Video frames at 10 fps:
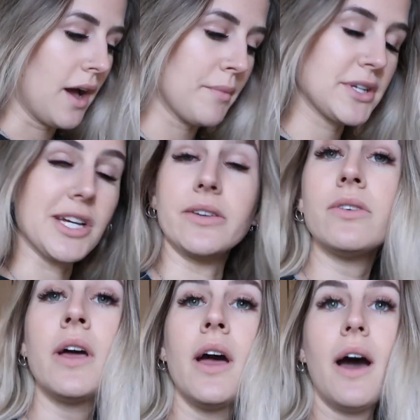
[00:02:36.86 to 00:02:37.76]
on my
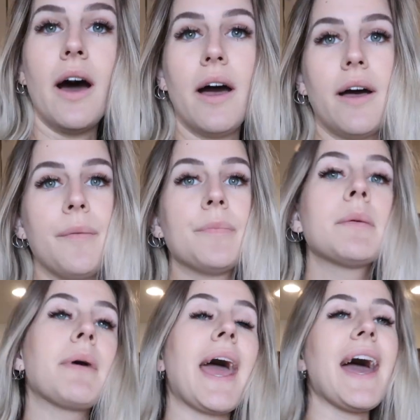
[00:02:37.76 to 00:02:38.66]
channel. But I